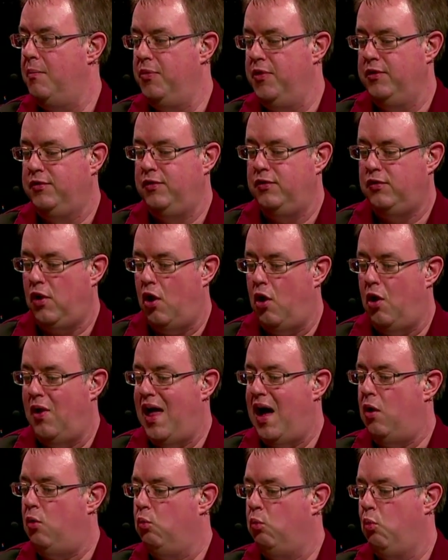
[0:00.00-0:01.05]
This is
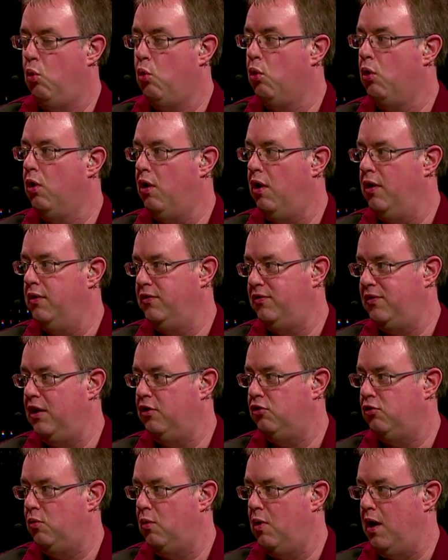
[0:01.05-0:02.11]
all-out war on
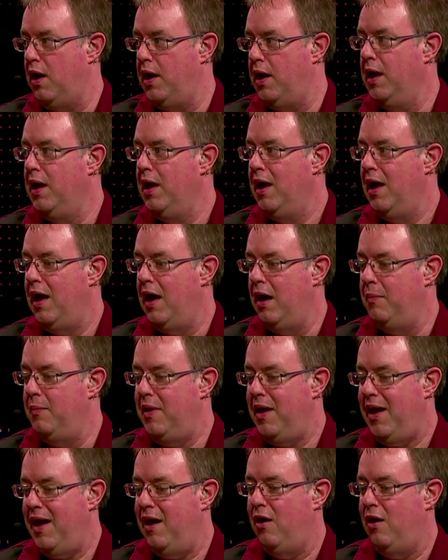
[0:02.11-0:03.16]
Sanctuary.
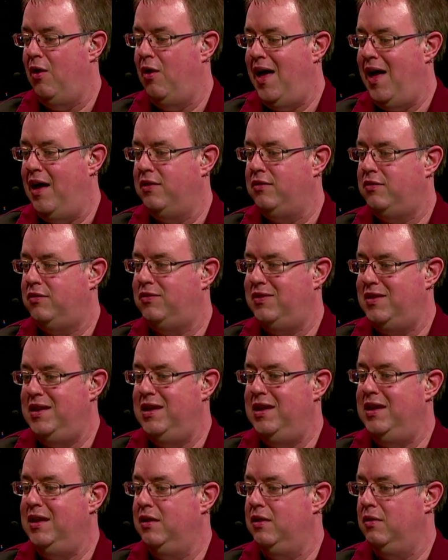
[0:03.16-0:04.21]
Hell has
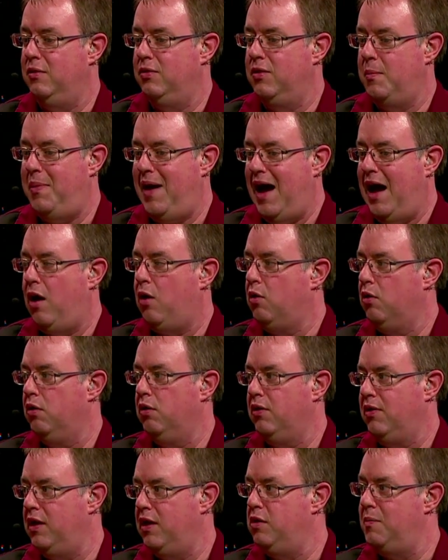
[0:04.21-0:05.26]
seen the power
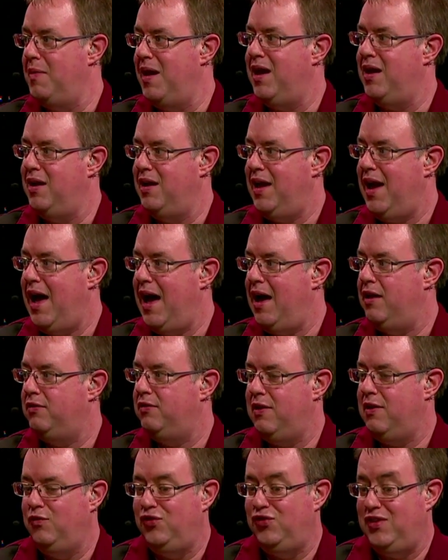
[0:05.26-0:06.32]
that humanity has.
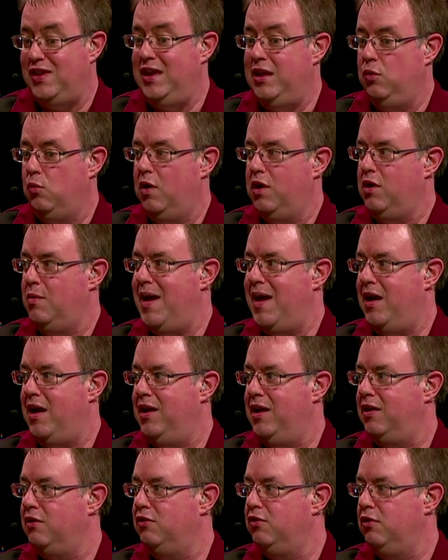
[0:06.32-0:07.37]
They've seen what humanity
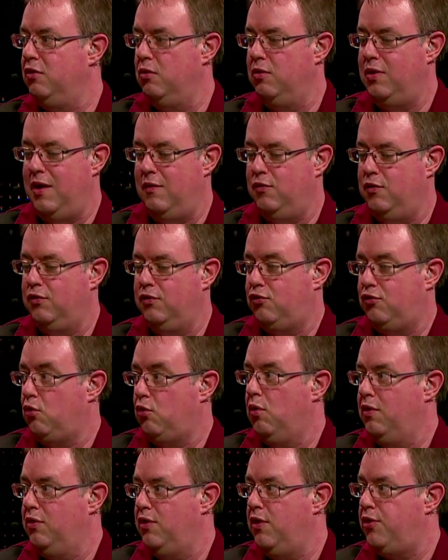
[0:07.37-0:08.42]
can do. They've
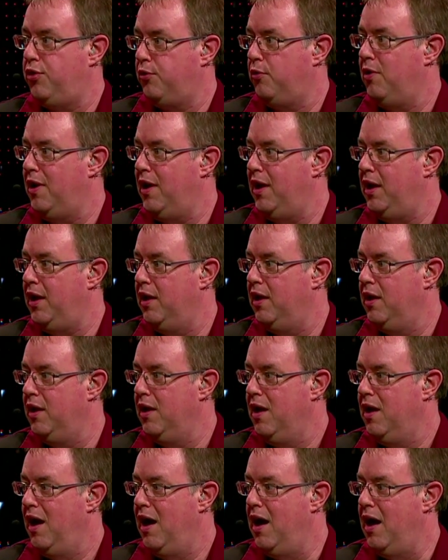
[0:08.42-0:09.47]
destroyed the three.
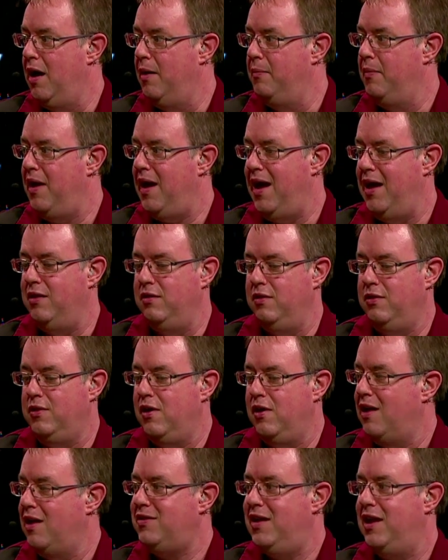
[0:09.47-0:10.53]
And they're
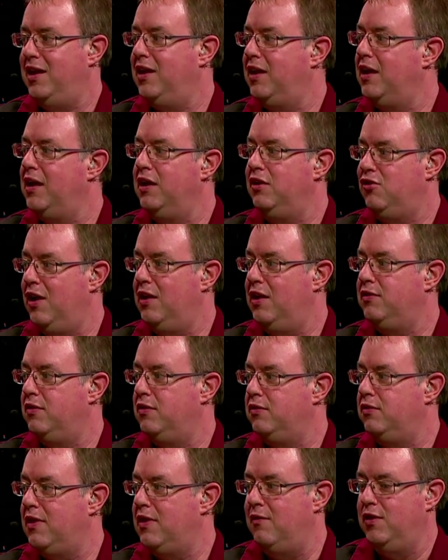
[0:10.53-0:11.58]
not taking any
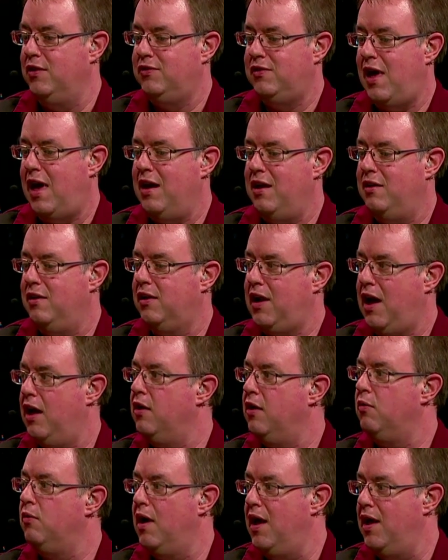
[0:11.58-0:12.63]
chances. They've decided to cut
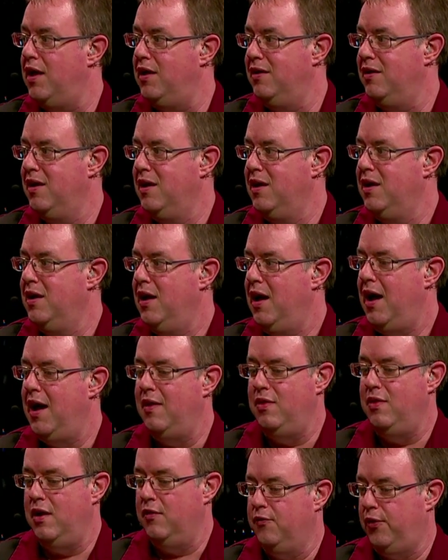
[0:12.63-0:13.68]
and run,
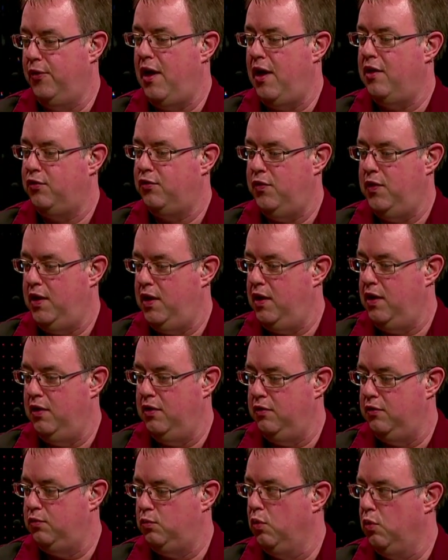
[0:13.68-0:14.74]
and philosophy
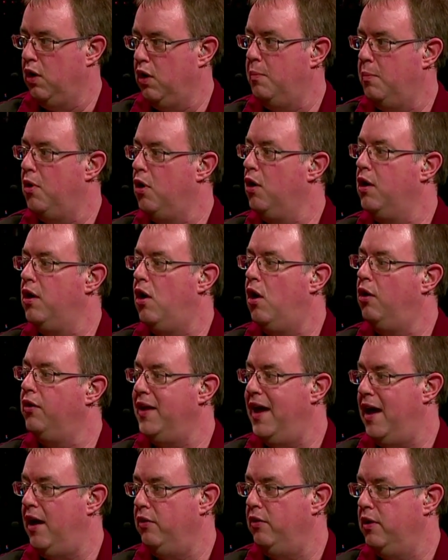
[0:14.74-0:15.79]
is we're going to burn it all
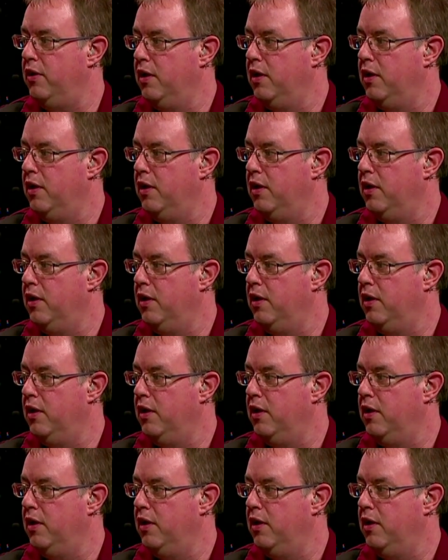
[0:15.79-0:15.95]
down.